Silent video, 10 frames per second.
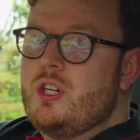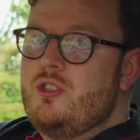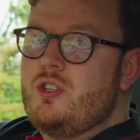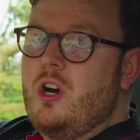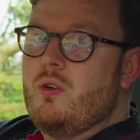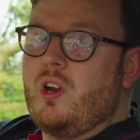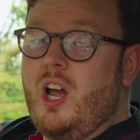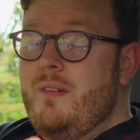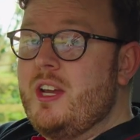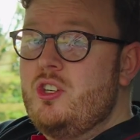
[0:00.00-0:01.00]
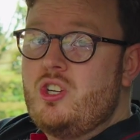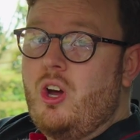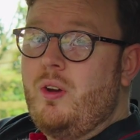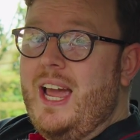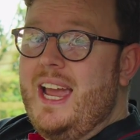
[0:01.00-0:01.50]
control, climate
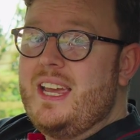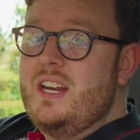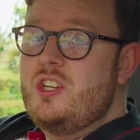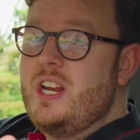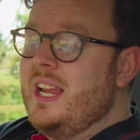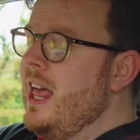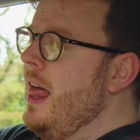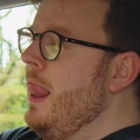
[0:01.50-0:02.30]
control, air conditioning,